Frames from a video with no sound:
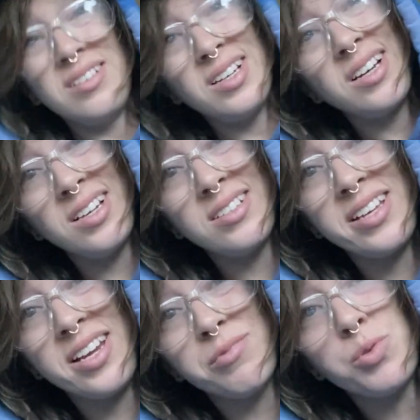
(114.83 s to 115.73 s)
Because,
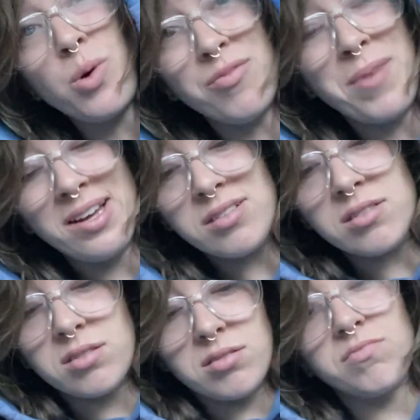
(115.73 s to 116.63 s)
12
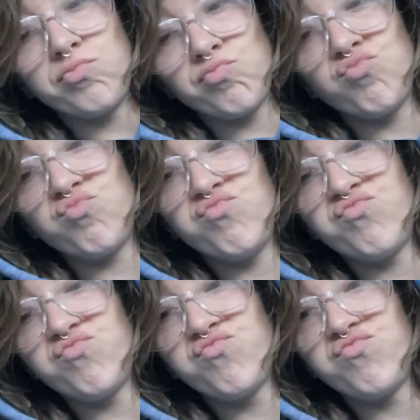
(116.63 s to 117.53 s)
miles.
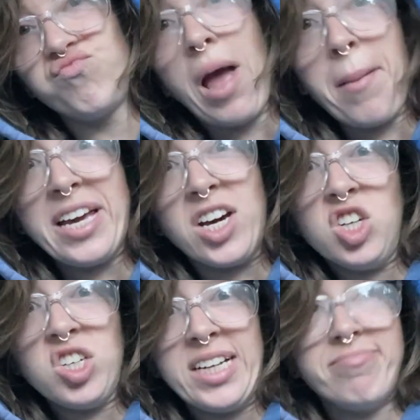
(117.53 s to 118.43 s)
I'm gonna get
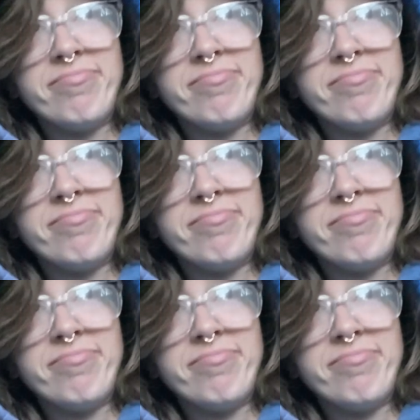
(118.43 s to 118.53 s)
hungry.